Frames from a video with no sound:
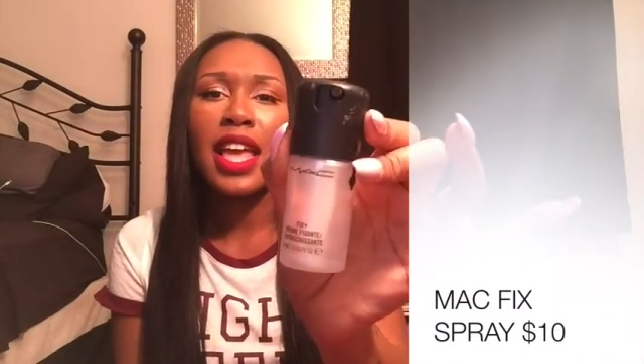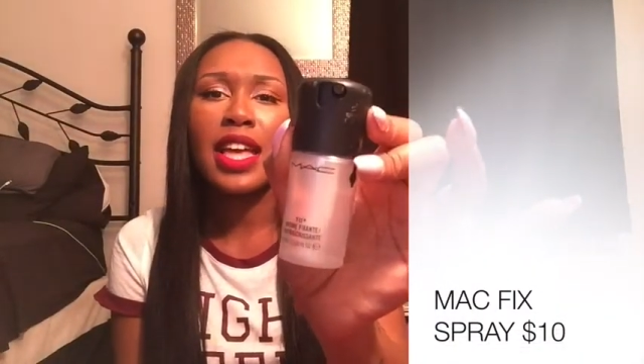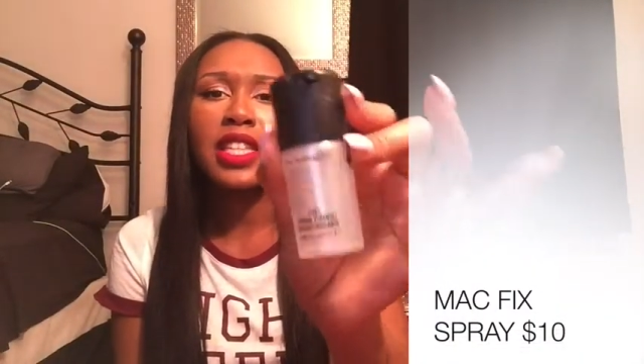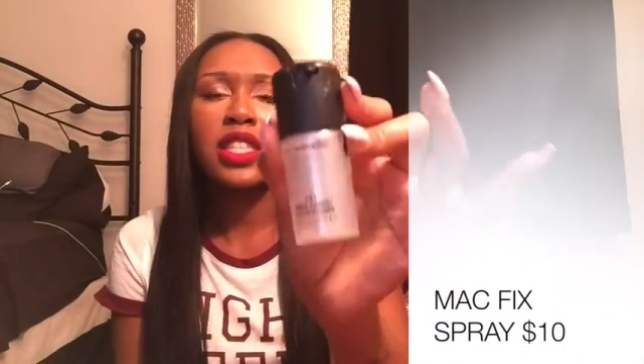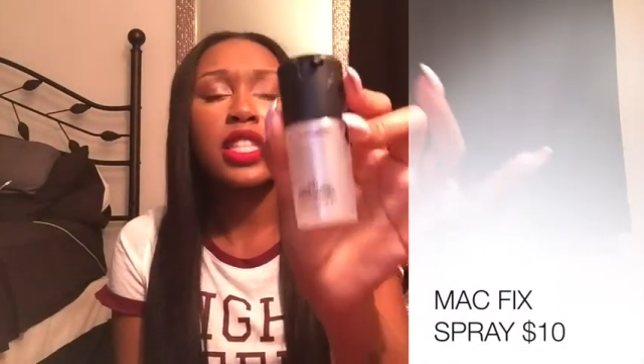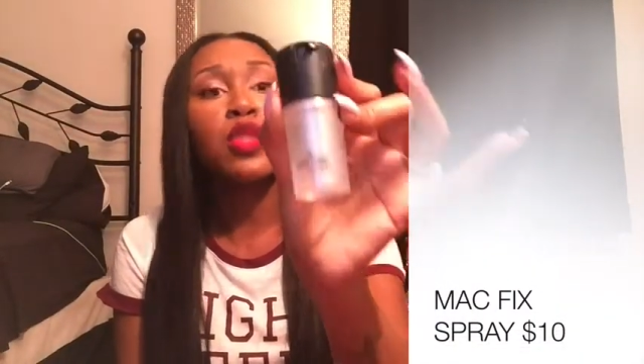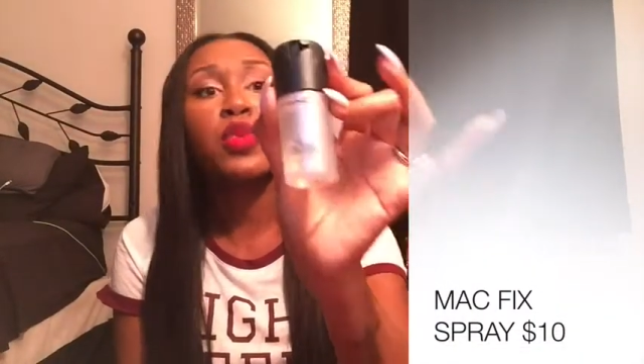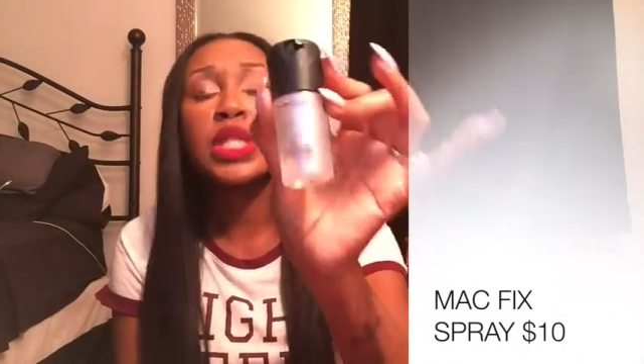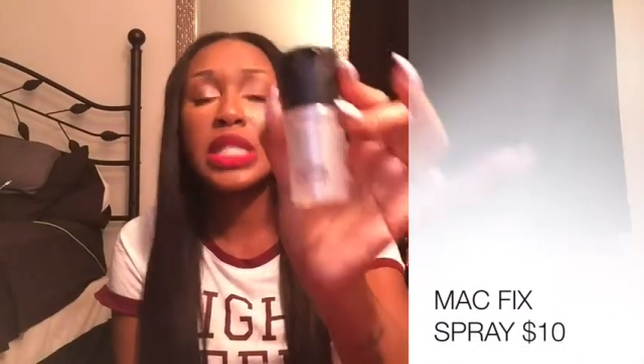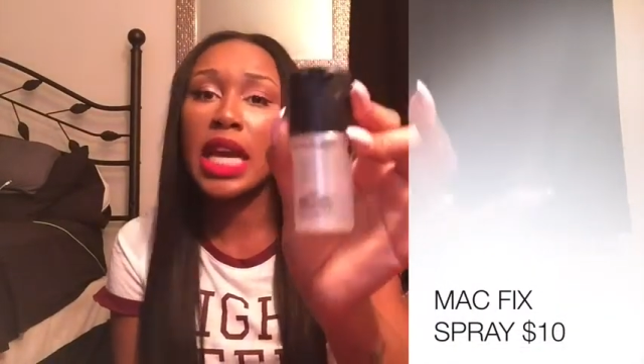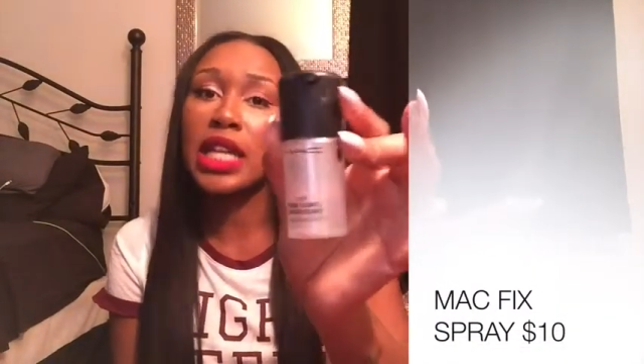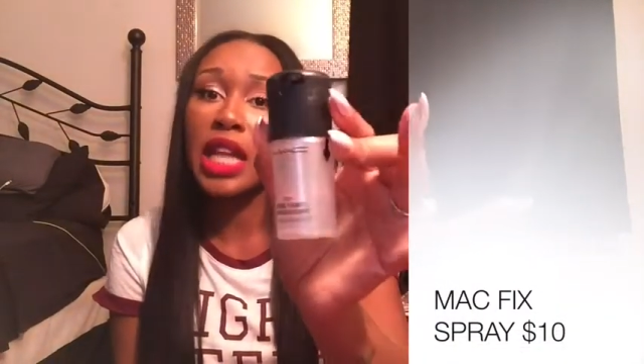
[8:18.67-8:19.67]
it, this was
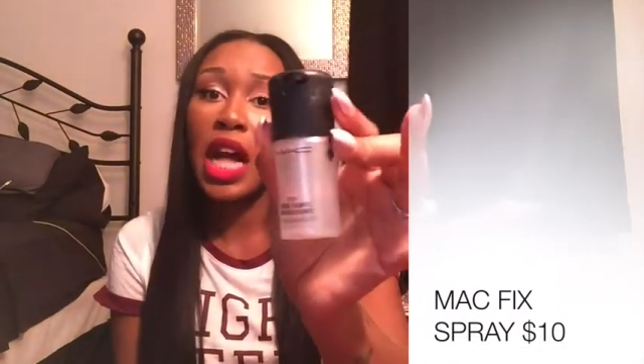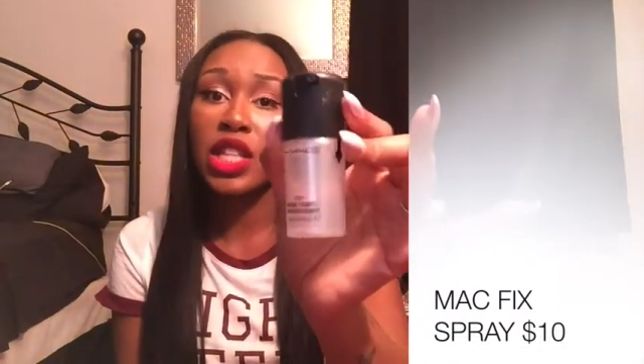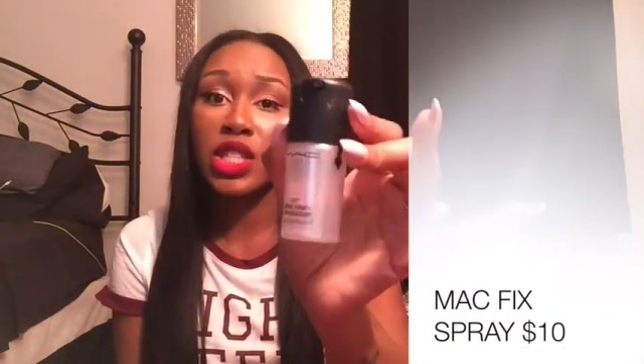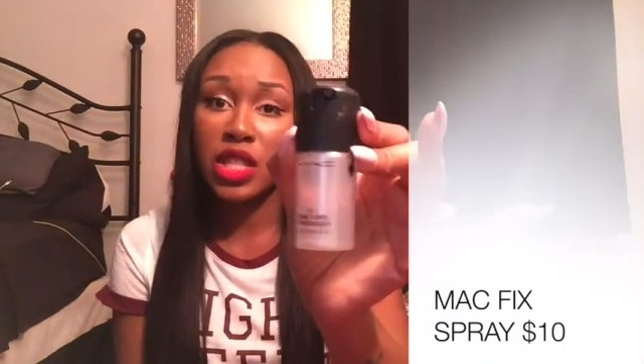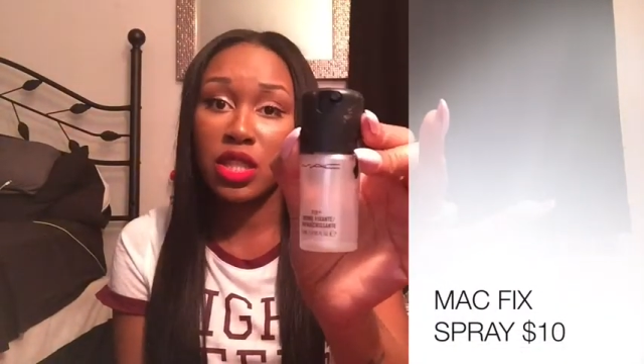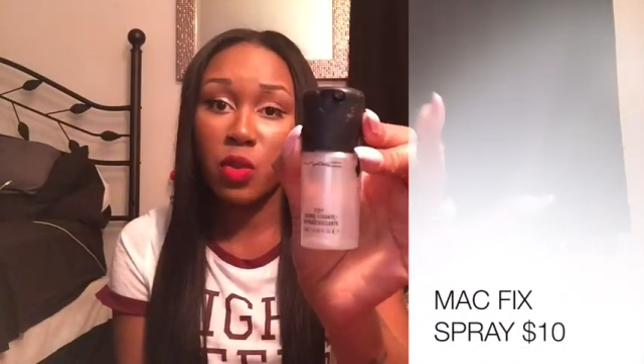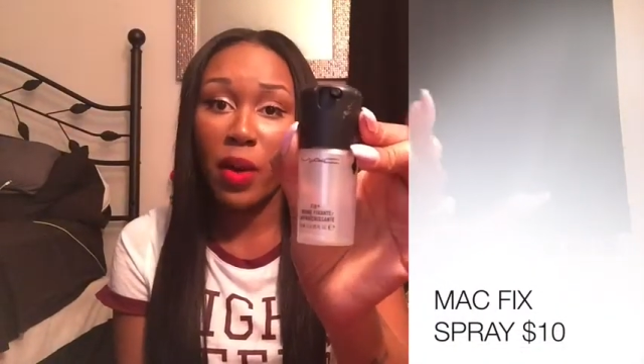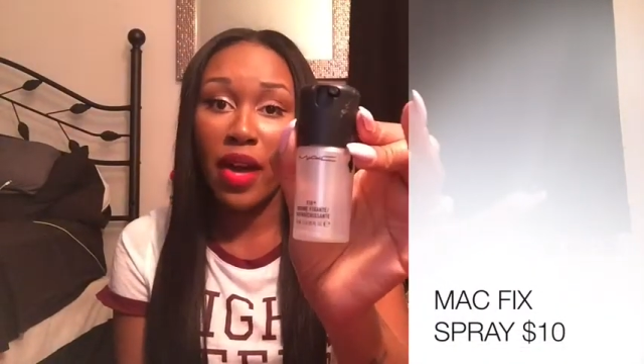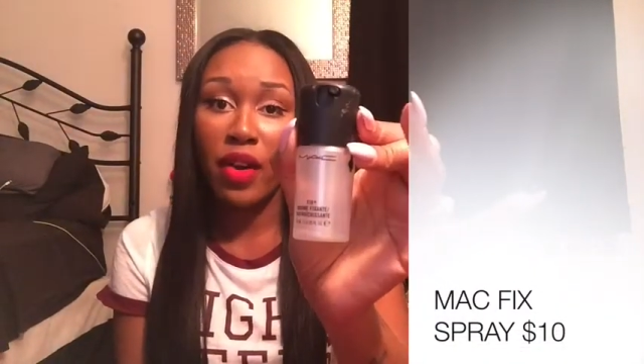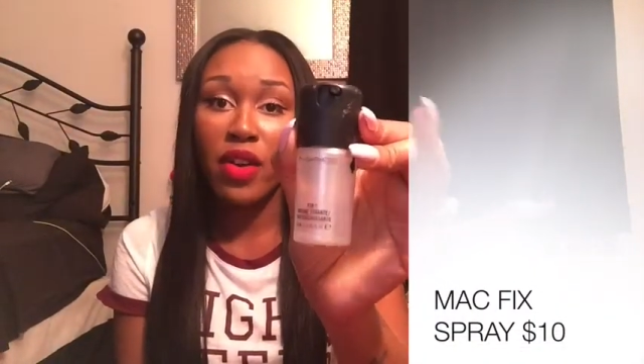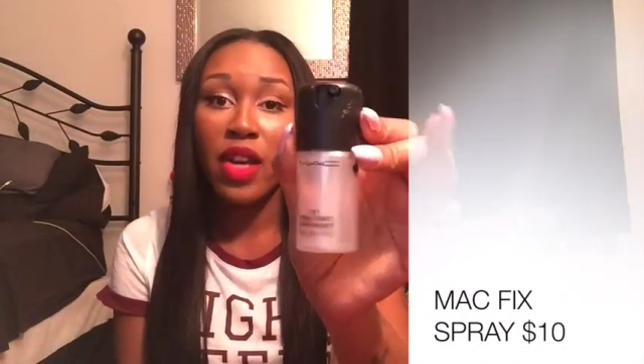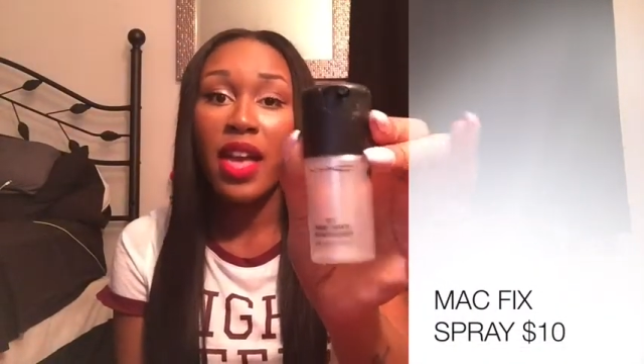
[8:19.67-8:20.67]
$10 as
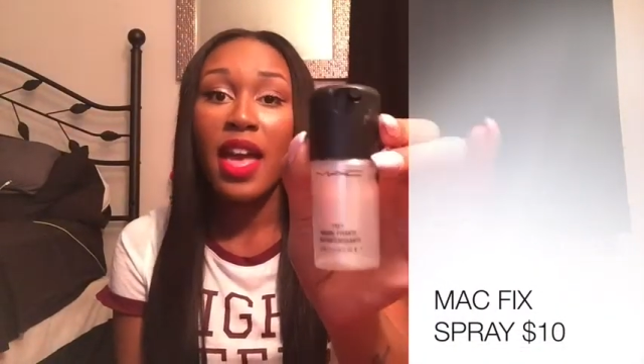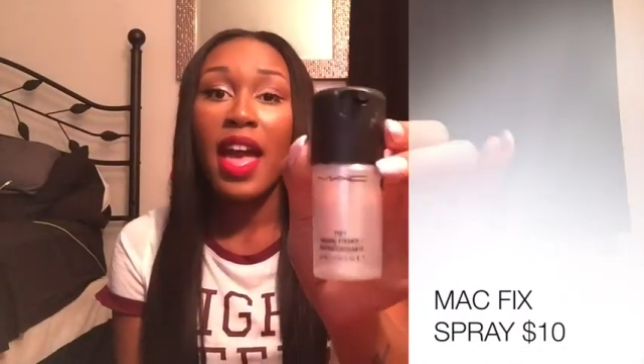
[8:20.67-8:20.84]
well